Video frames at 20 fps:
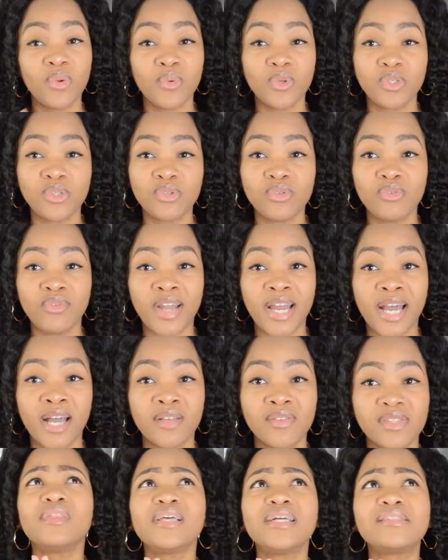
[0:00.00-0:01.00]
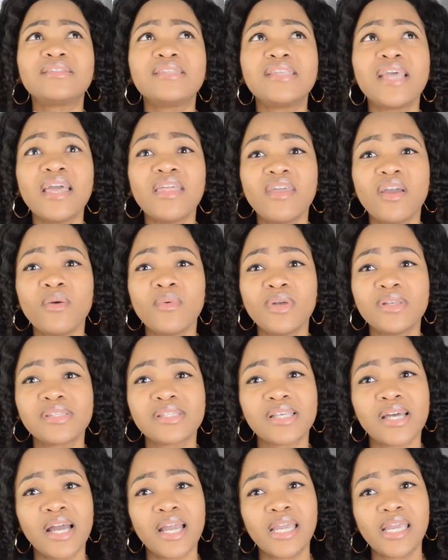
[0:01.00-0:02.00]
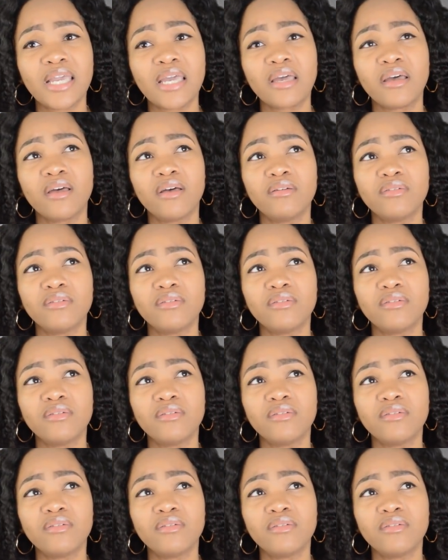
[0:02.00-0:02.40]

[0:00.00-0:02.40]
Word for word: would do rounds, let's say there was like